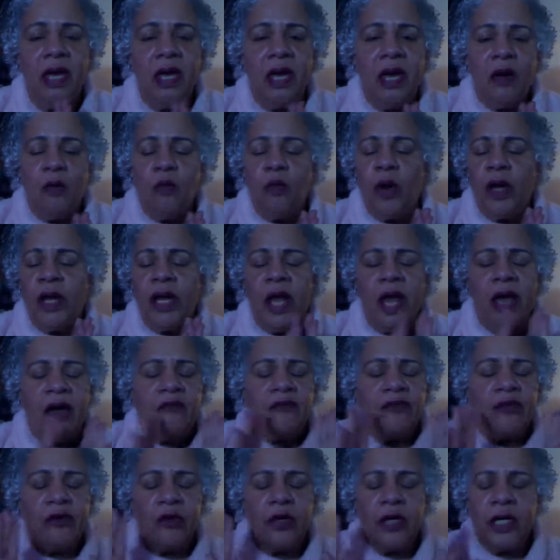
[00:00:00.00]

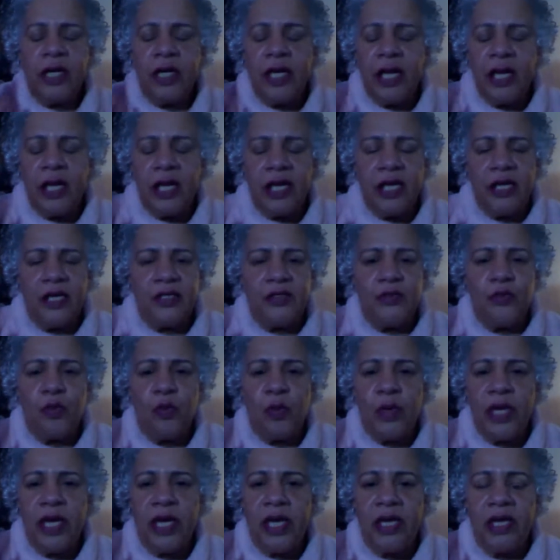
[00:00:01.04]
whatever it is.
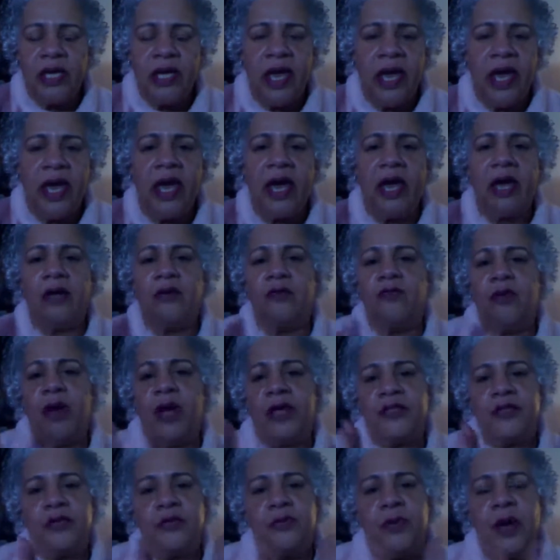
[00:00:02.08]
We can
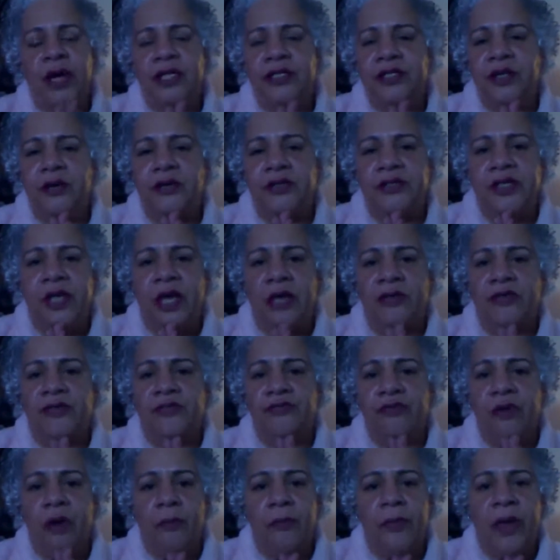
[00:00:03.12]
resurrect ourselves
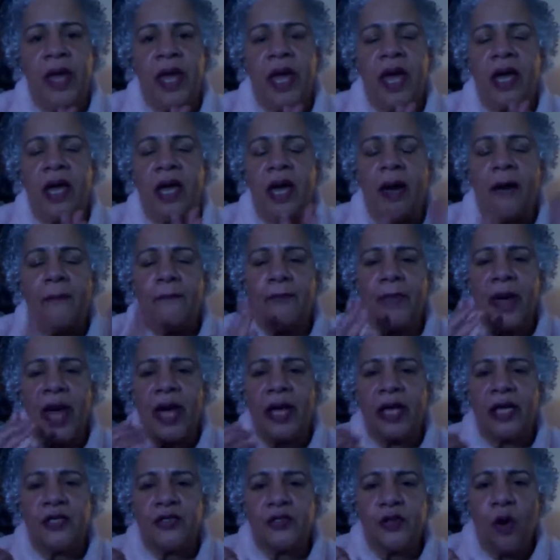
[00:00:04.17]
from it and come back
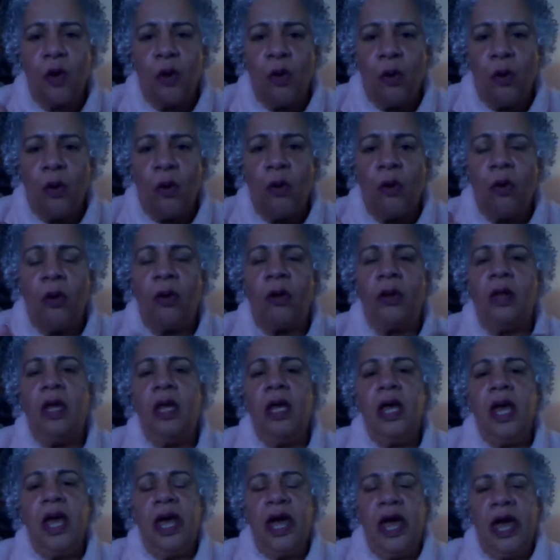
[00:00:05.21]
as whole,
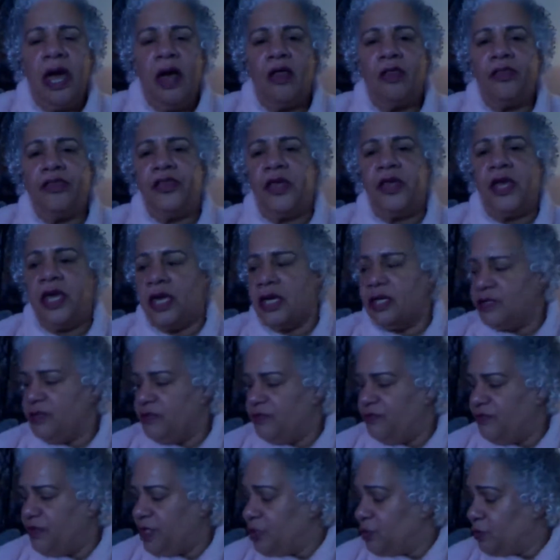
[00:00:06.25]
healthy
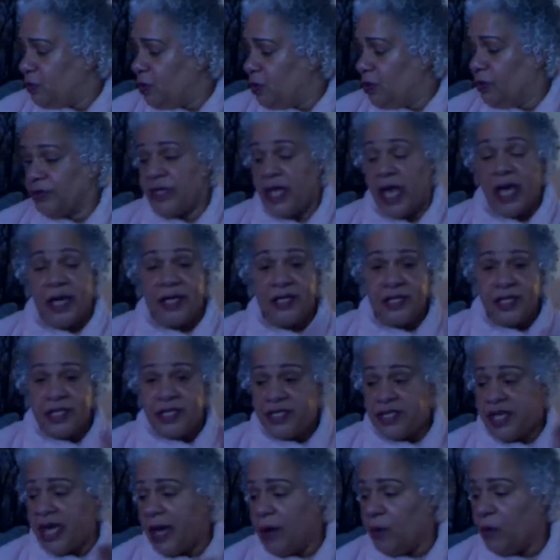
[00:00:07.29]
individuals. And
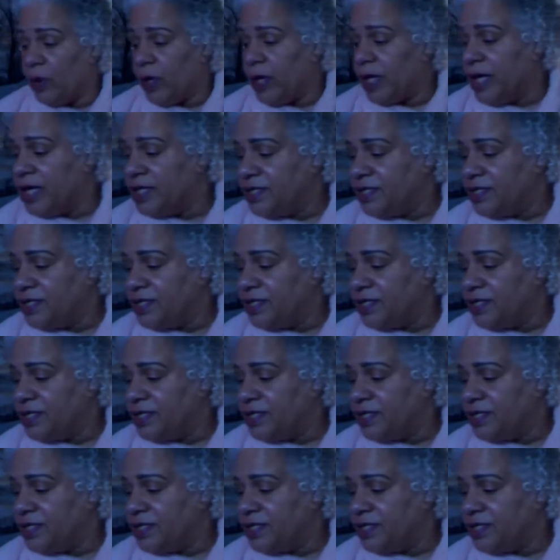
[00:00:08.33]
today we're going to